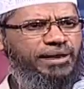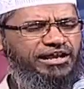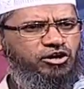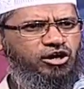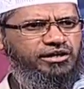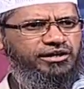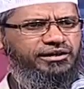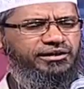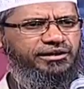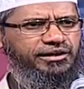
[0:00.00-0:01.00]
Cro-Magnon,
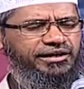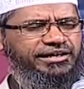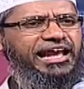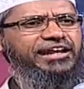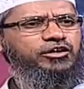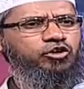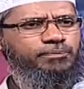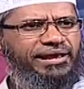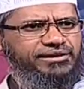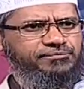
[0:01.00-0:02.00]

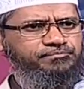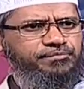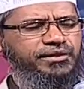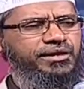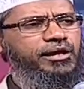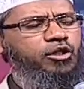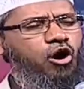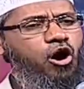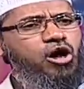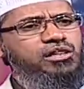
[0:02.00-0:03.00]
Neanderthal man.
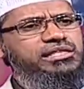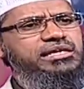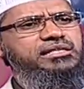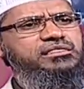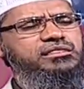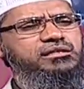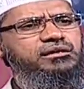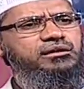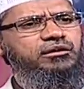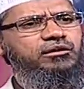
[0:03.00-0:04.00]
All these,
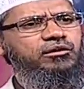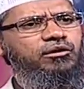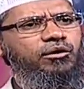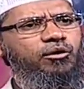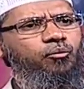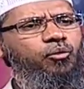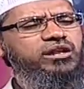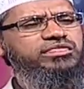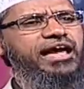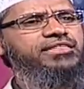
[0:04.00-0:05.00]

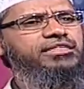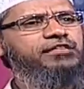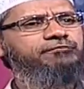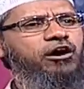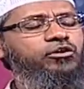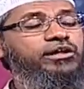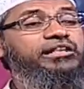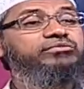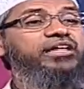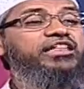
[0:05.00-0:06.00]
what science has found,
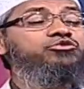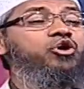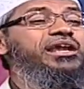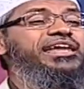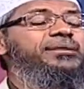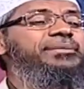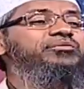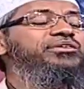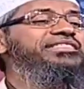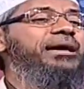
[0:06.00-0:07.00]
there's no link
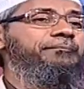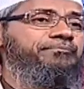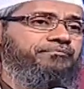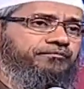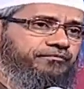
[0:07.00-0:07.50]
between them.